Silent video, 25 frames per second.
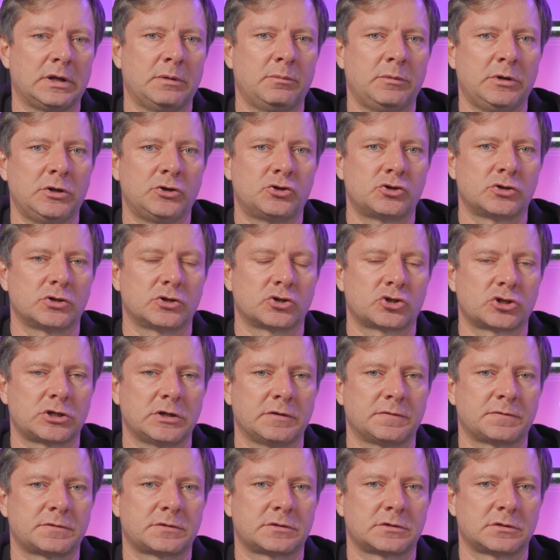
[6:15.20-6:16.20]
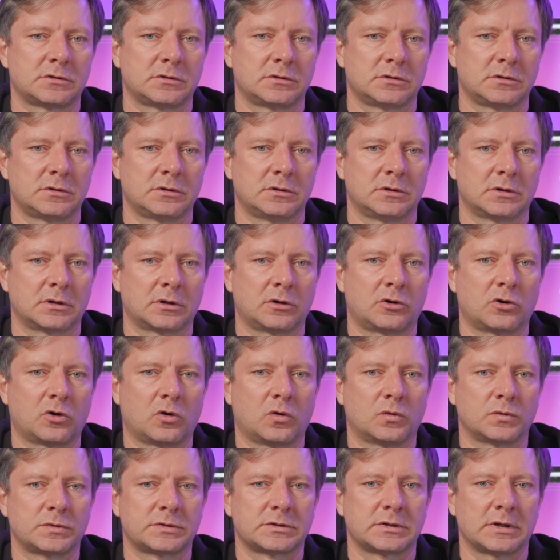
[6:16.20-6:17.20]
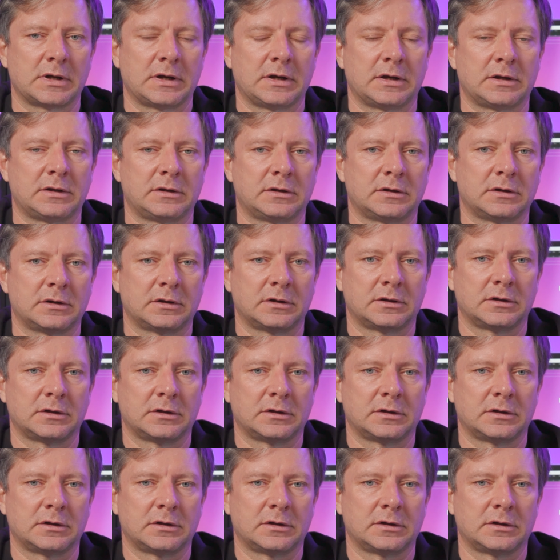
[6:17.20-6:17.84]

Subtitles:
image shifts, grows, and